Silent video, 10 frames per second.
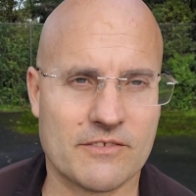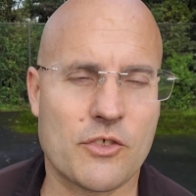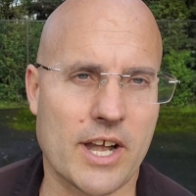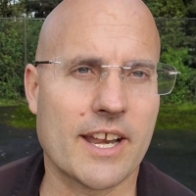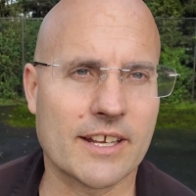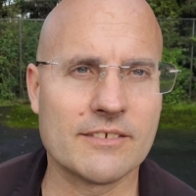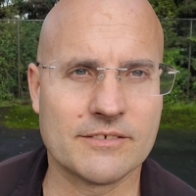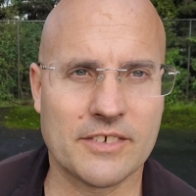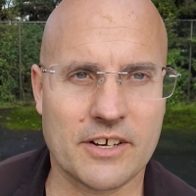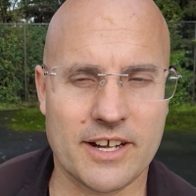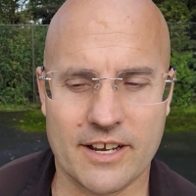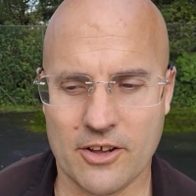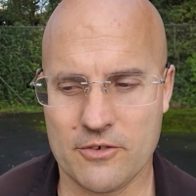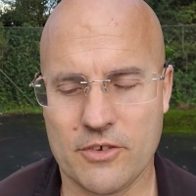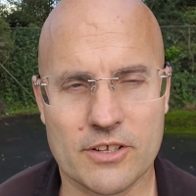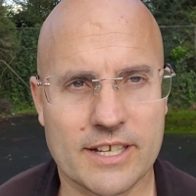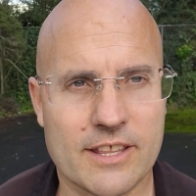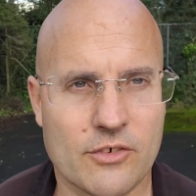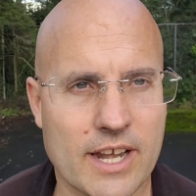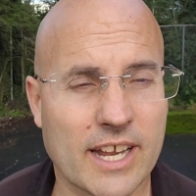threatening, very overtly
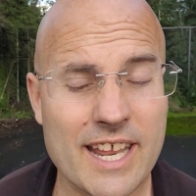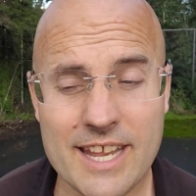threatening.